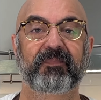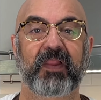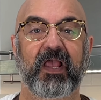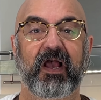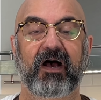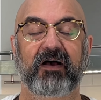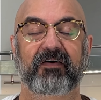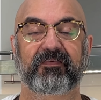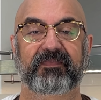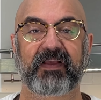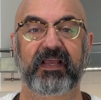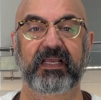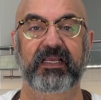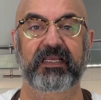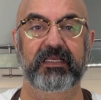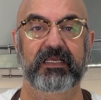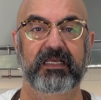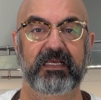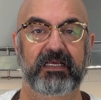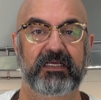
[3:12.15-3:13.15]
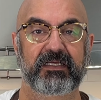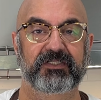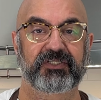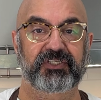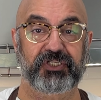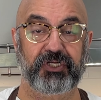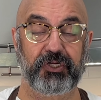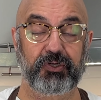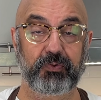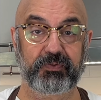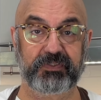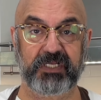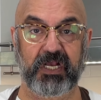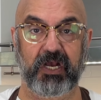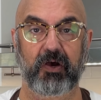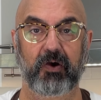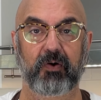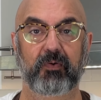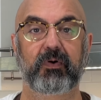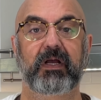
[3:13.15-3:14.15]
of a choux
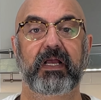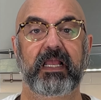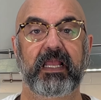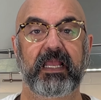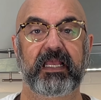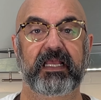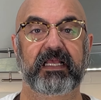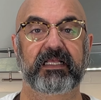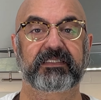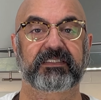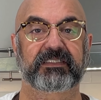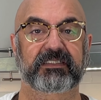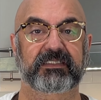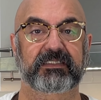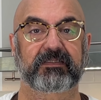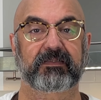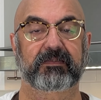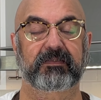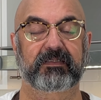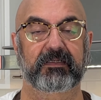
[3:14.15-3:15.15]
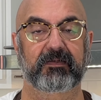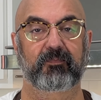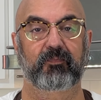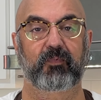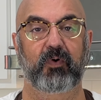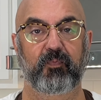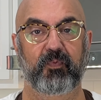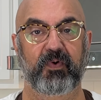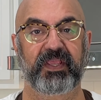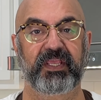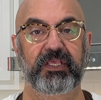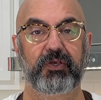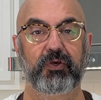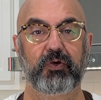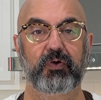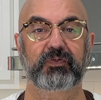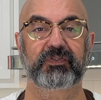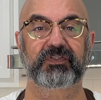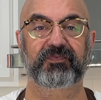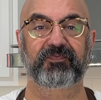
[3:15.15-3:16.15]
dough is what we
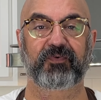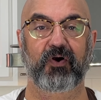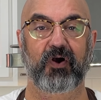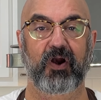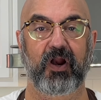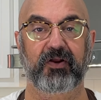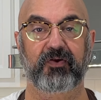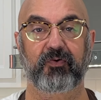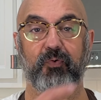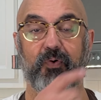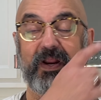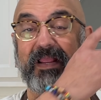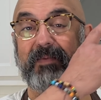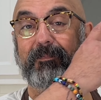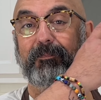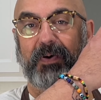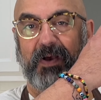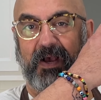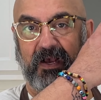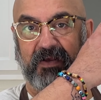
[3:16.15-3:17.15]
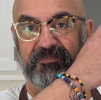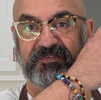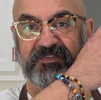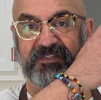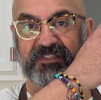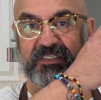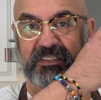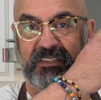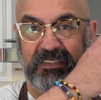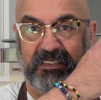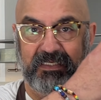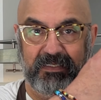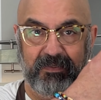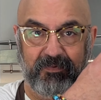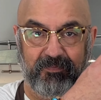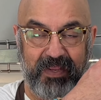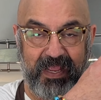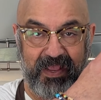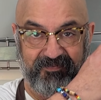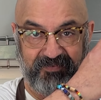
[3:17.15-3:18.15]
use for our cream puffs.
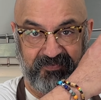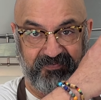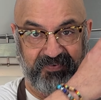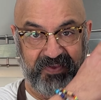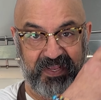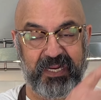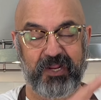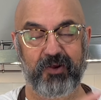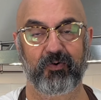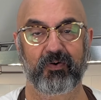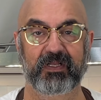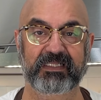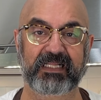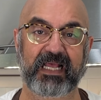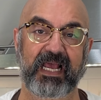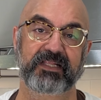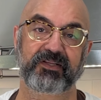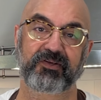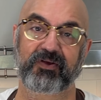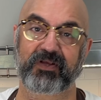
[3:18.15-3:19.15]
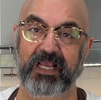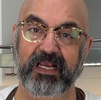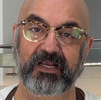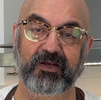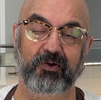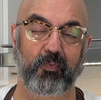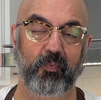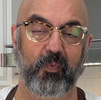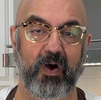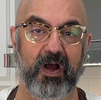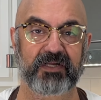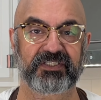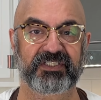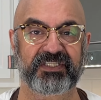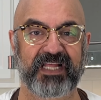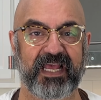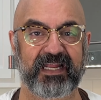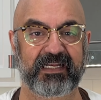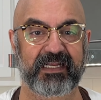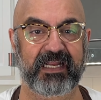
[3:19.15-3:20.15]
We have a video on that. You can go watch
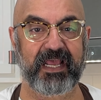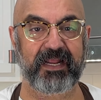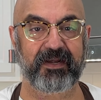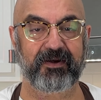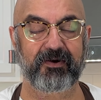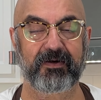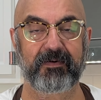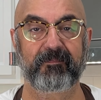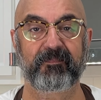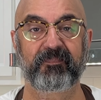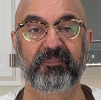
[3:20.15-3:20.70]
that later.